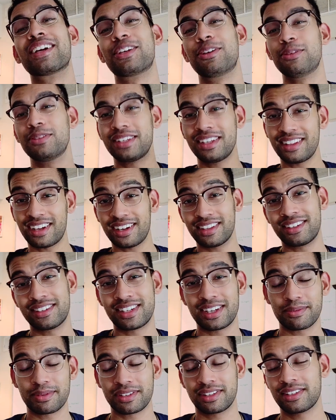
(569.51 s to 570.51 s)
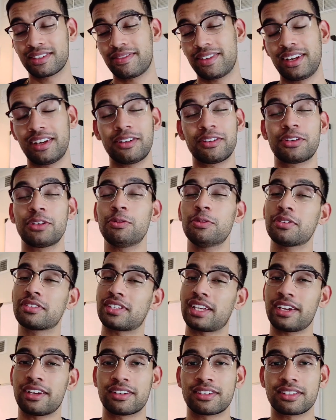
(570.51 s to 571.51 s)
Using the other tips in this video, you will
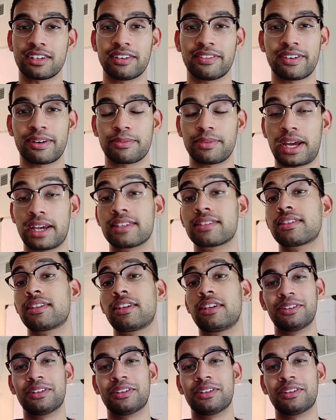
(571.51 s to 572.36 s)
set yourself up nicely.